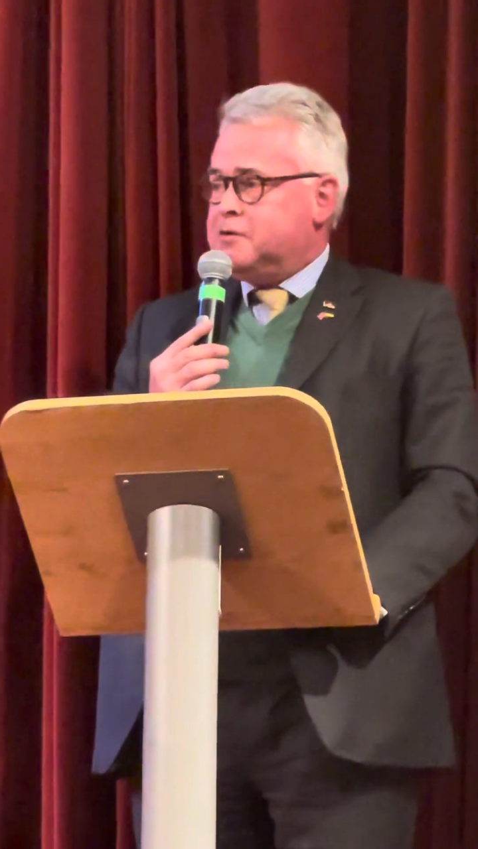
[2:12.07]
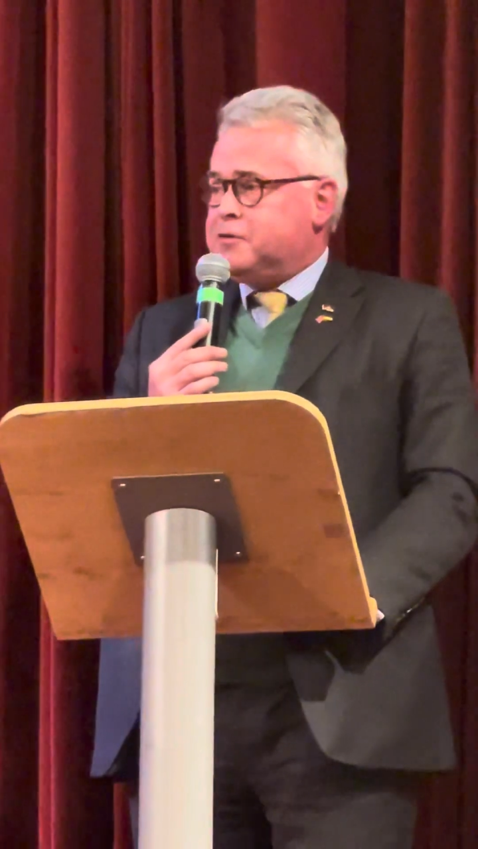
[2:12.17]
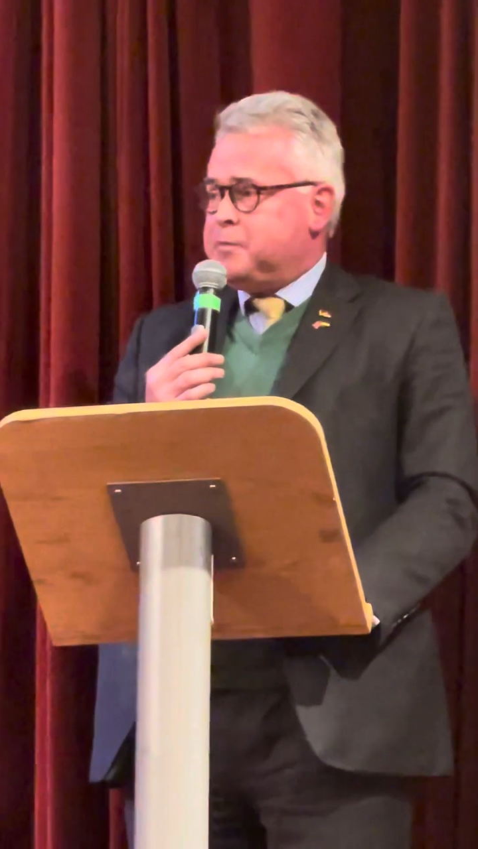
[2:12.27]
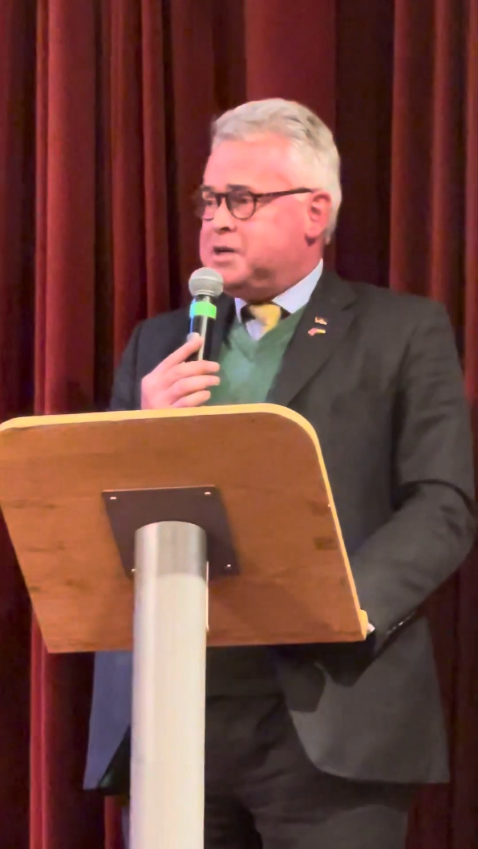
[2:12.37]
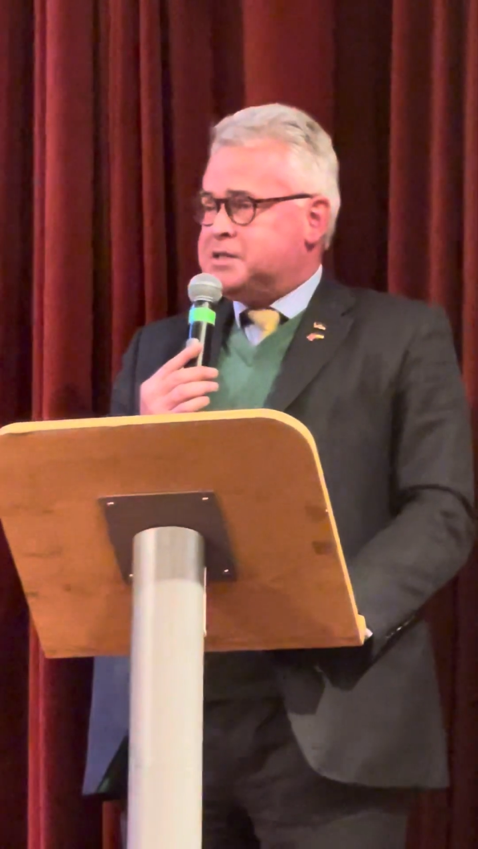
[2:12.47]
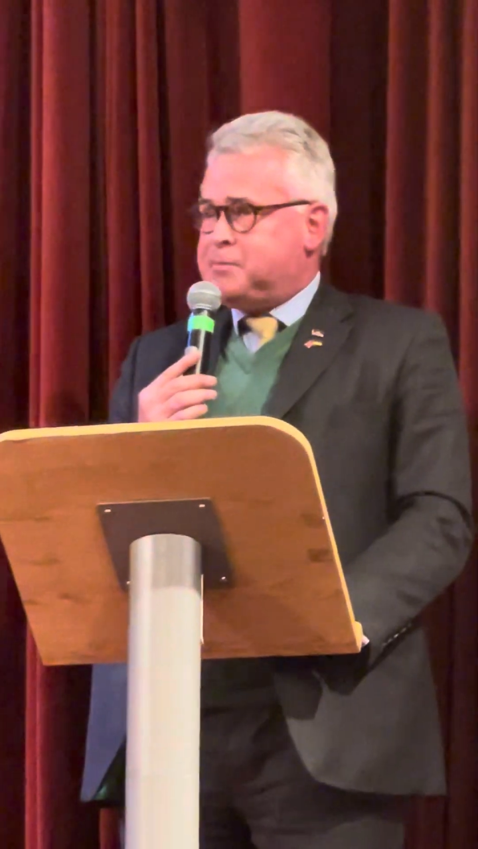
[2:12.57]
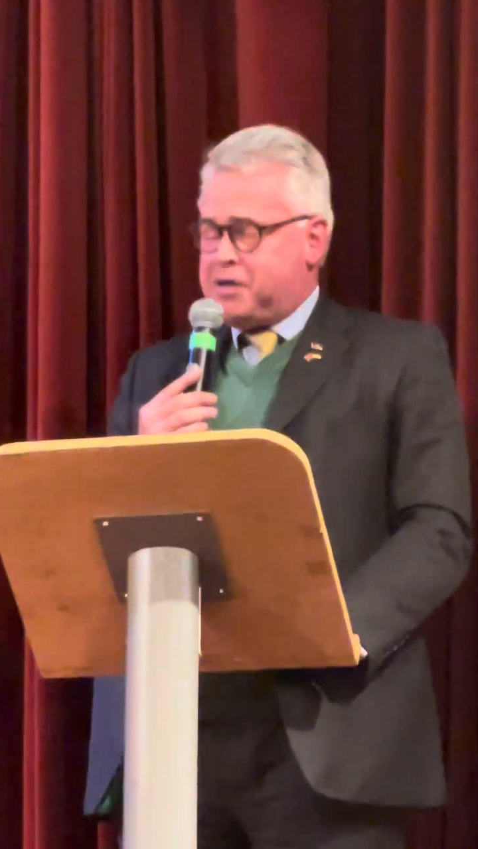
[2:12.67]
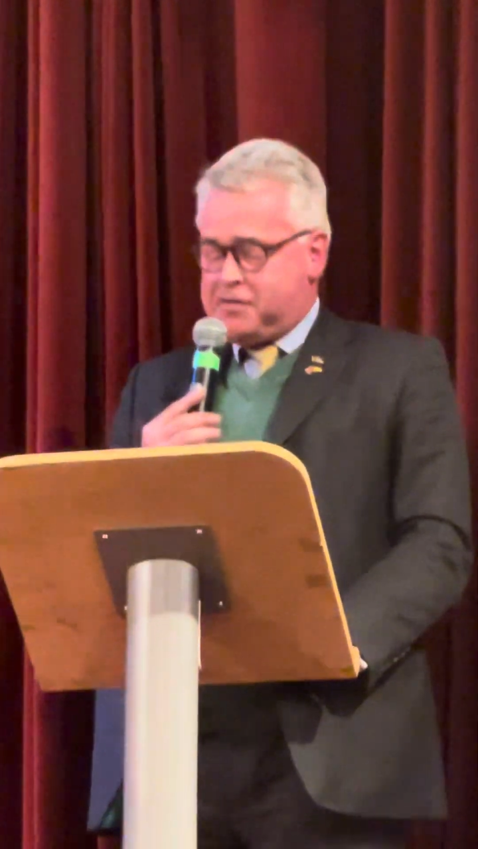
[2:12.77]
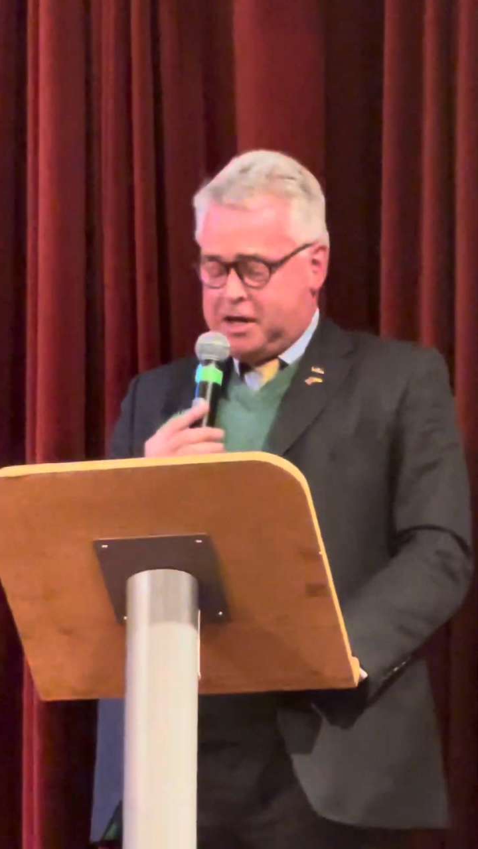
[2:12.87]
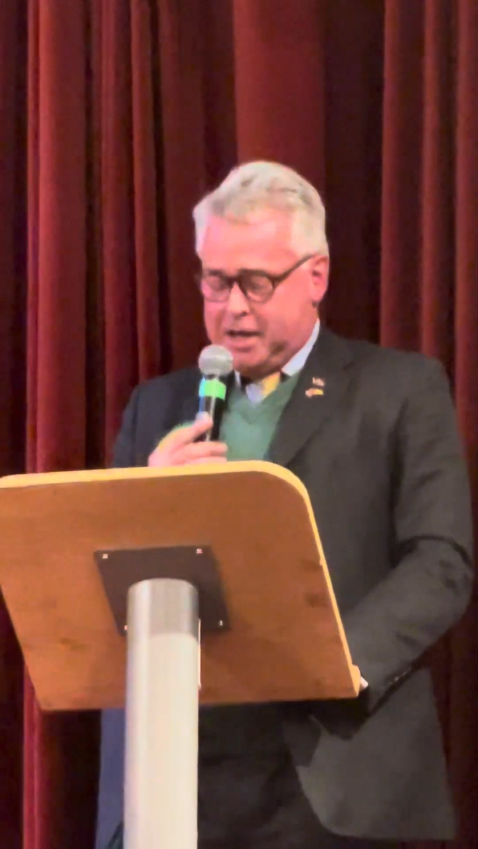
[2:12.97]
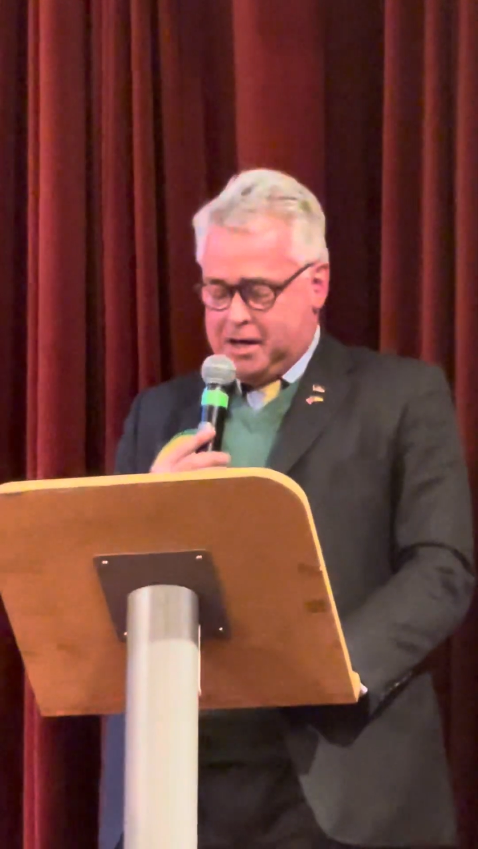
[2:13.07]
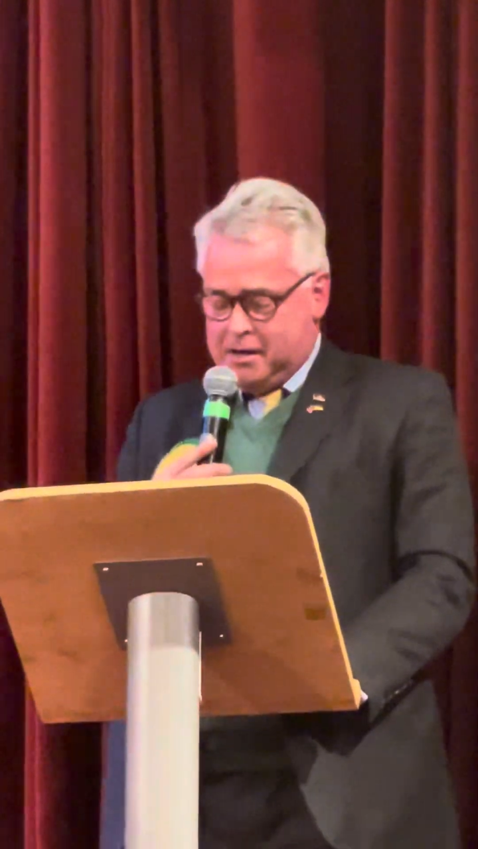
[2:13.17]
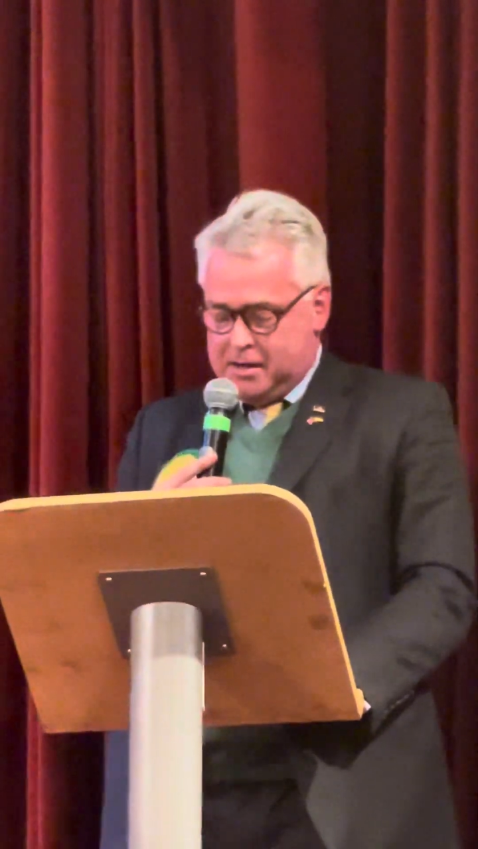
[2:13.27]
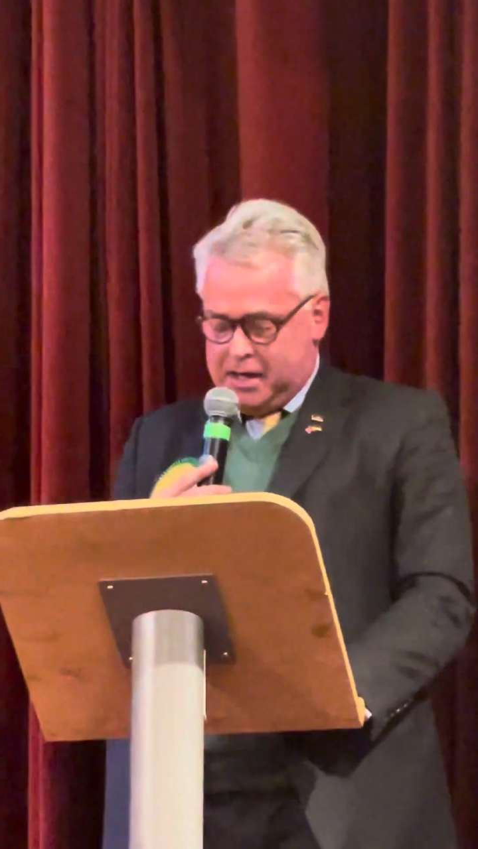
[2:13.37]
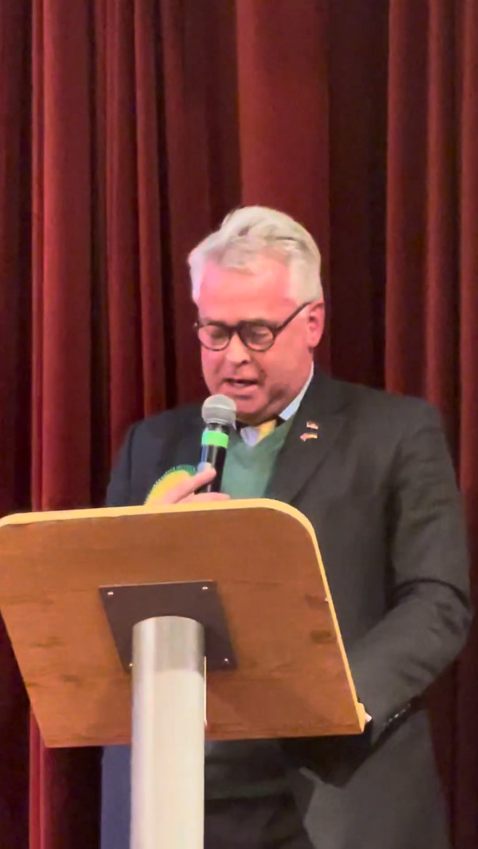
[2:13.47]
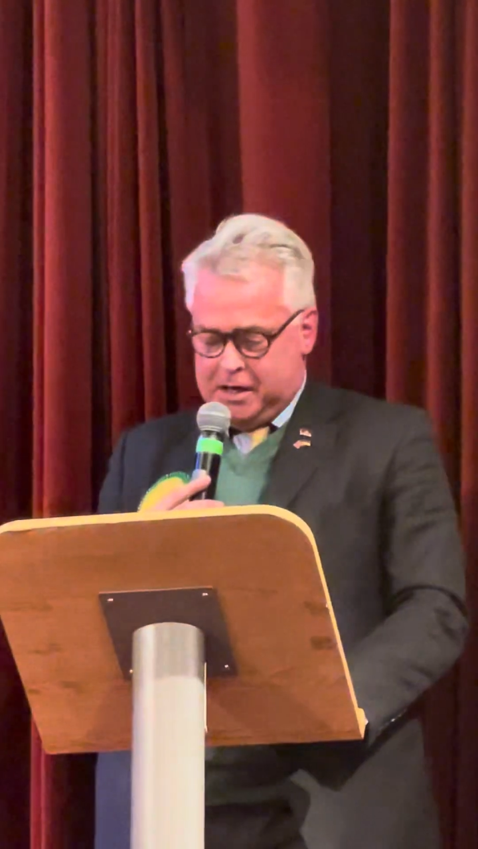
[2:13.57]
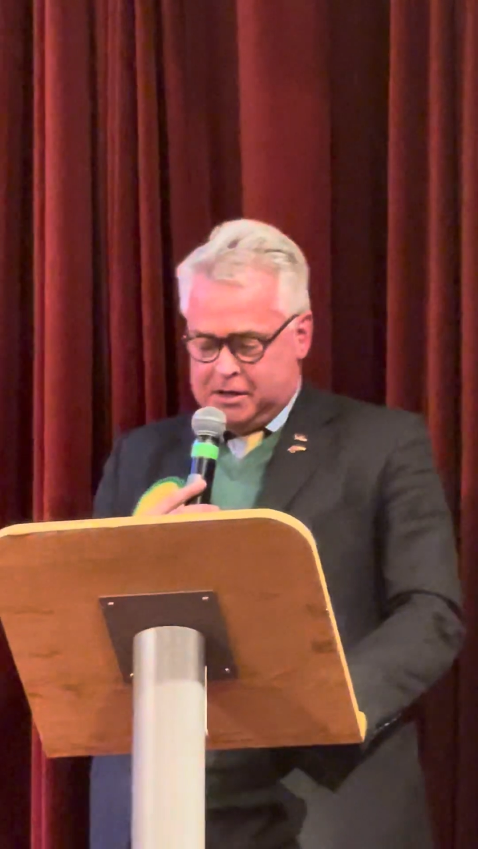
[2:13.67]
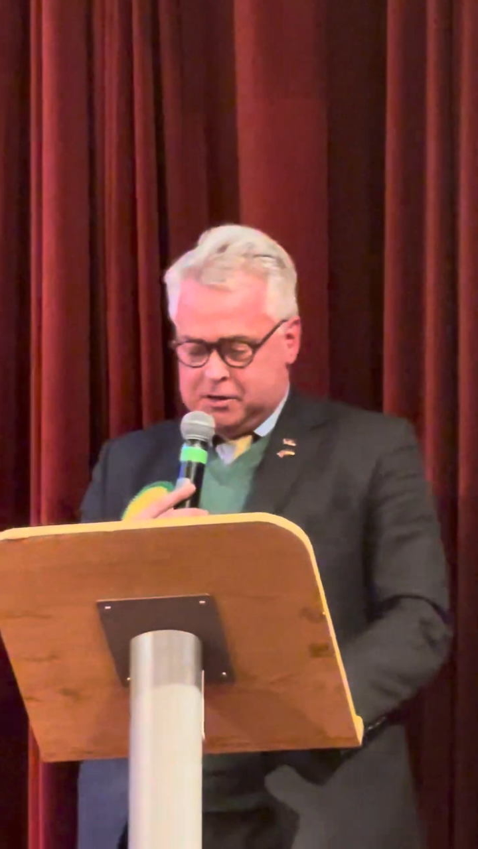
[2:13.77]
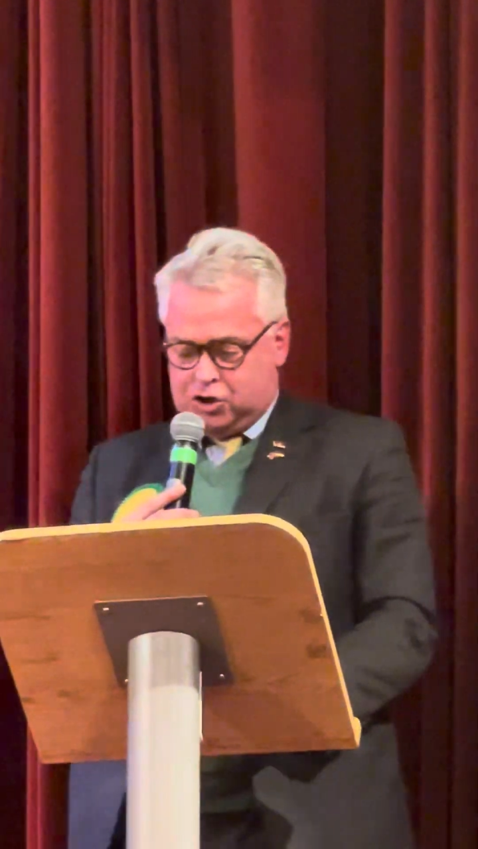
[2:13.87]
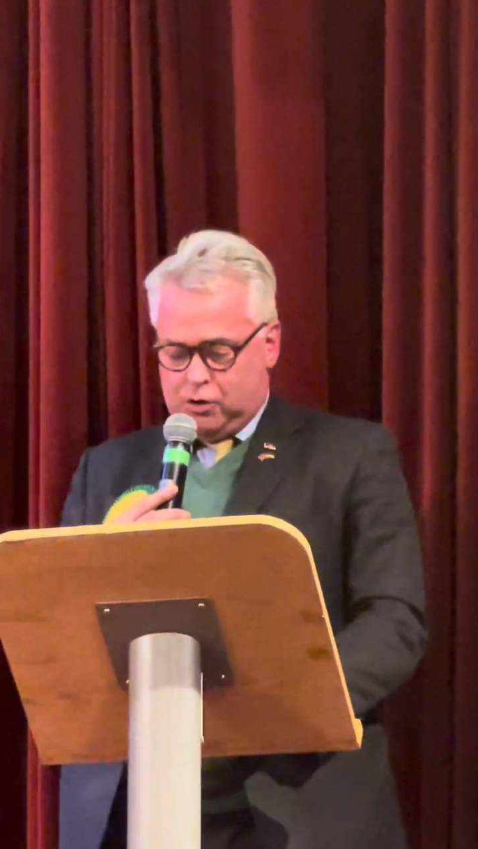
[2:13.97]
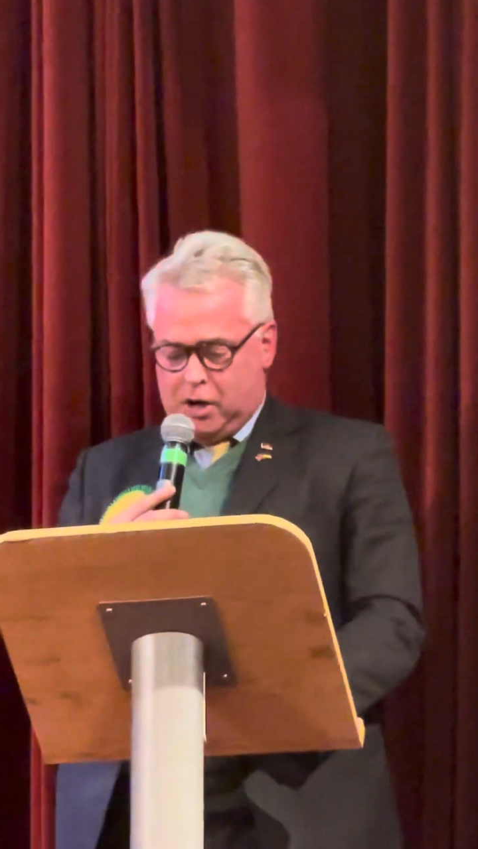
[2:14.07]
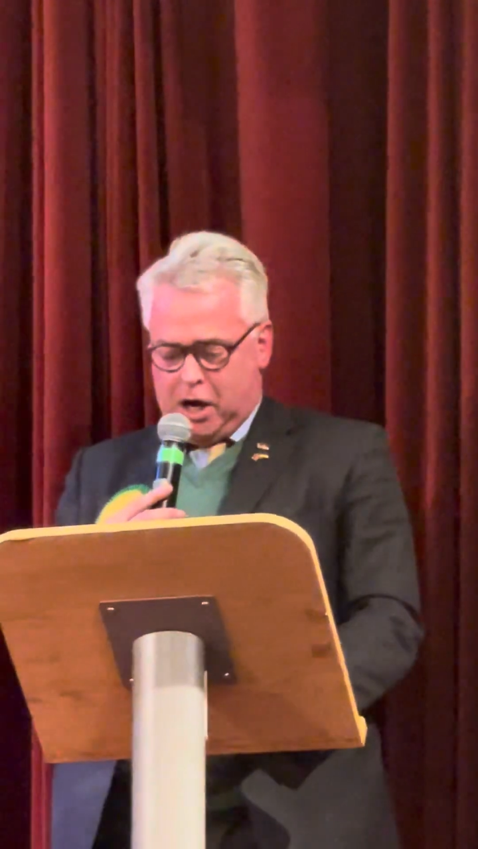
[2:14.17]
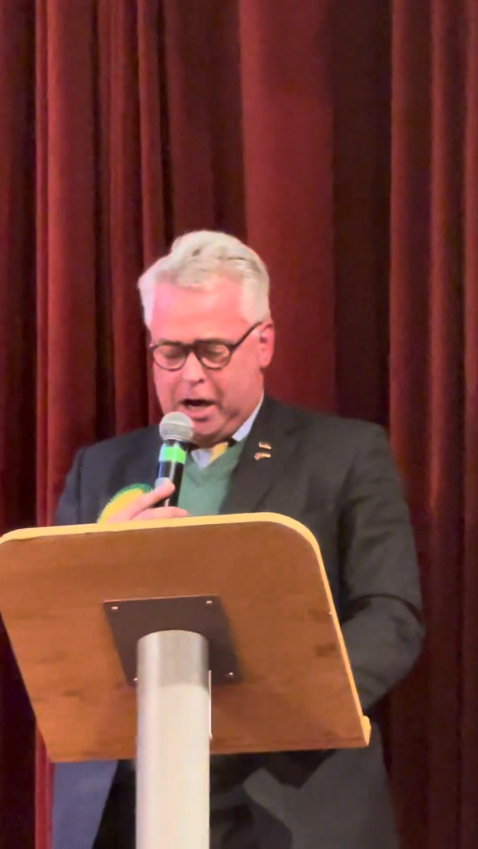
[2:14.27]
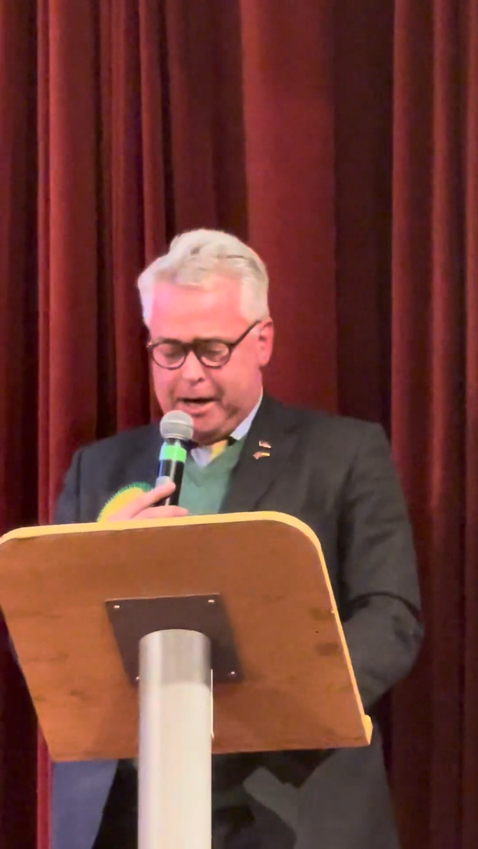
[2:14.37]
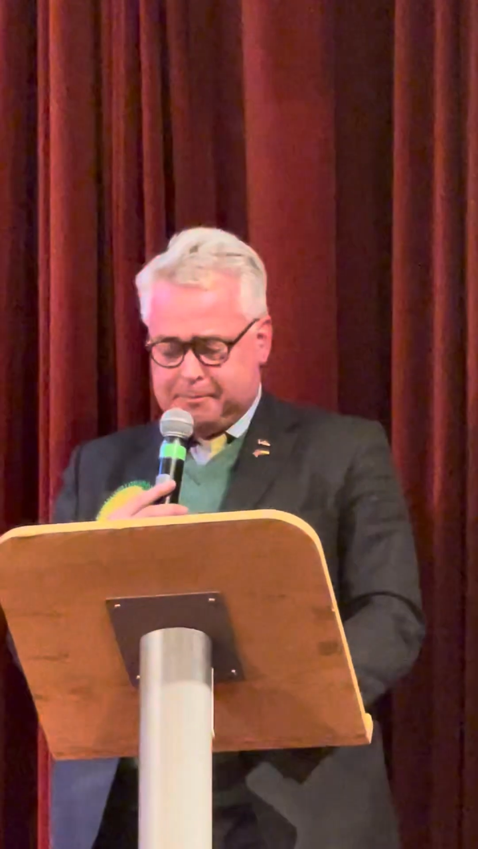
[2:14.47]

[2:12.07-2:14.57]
from his birthday in July.